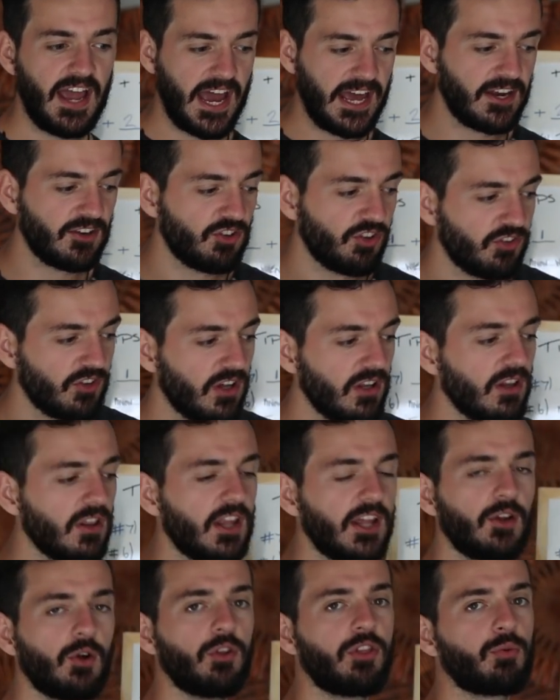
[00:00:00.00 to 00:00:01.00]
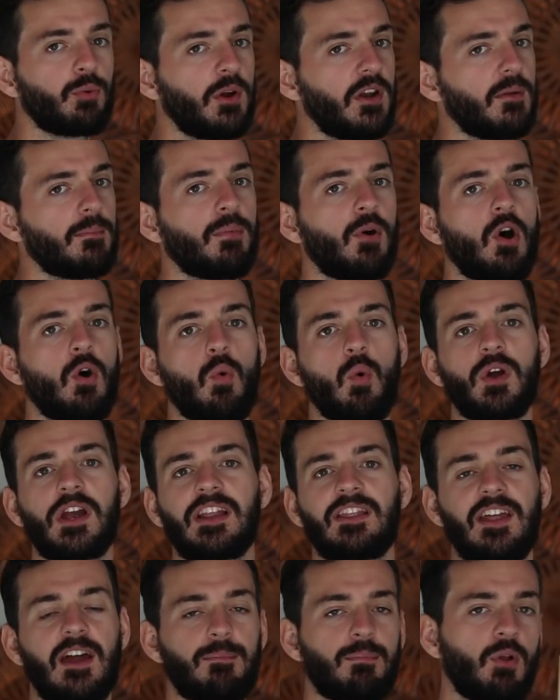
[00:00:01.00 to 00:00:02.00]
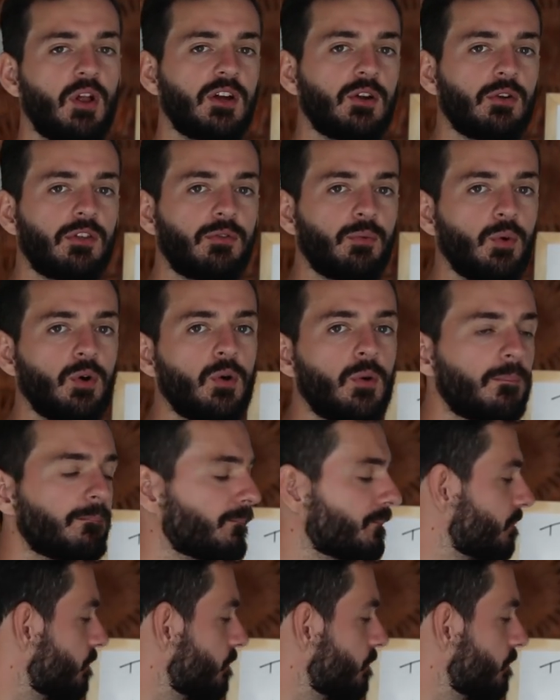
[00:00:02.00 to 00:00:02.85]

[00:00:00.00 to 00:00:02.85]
and just a little threaded ball will get that player through.